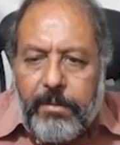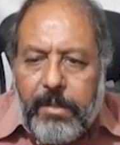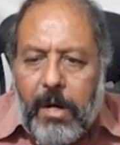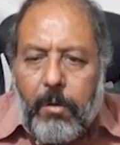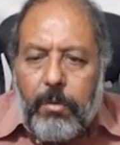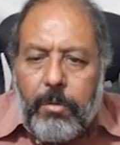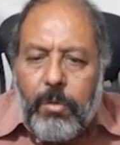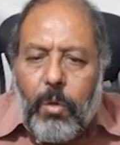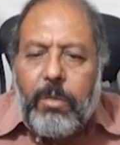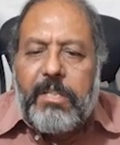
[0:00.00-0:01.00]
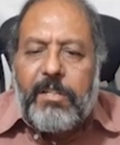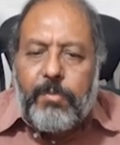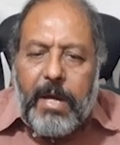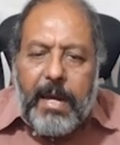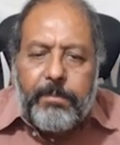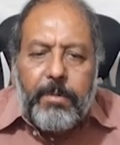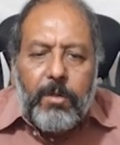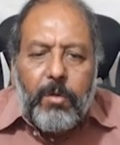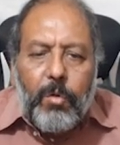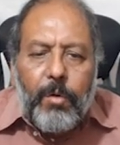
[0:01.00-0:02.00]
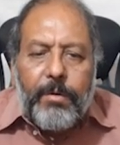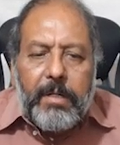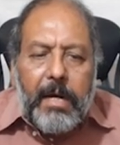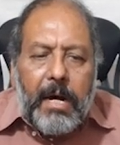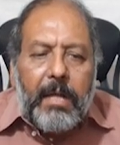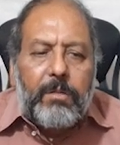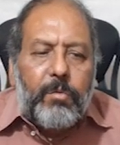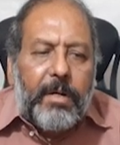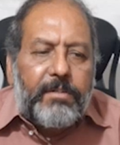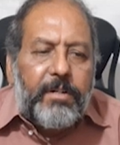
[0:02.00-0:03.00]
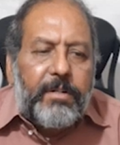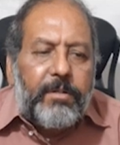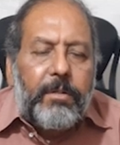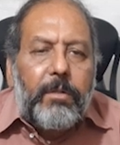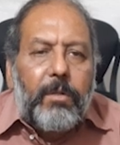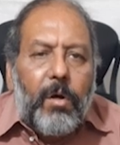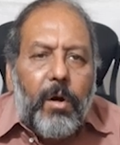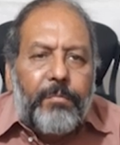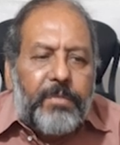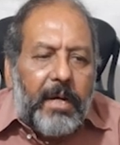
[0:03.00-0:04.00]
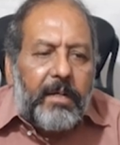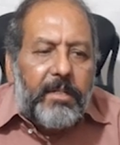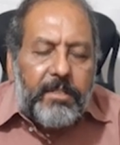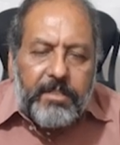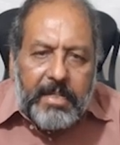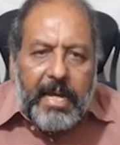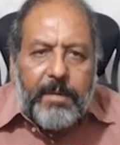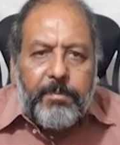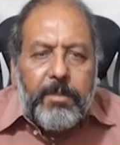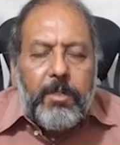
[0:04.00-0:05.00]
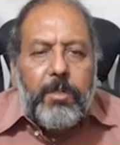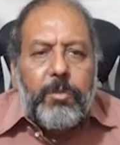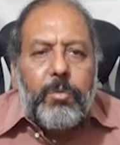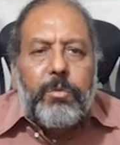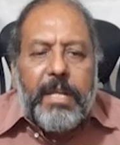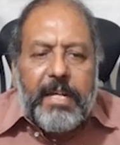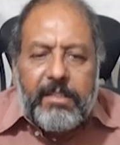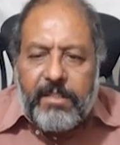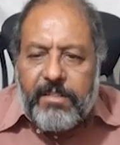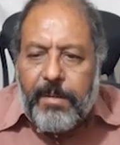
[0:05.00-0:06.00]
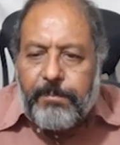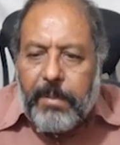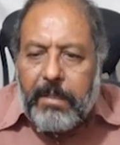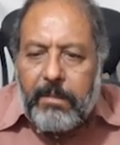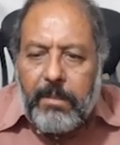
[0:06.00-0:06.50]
Now roll the swab over all quadrants of the scalp to take the sample,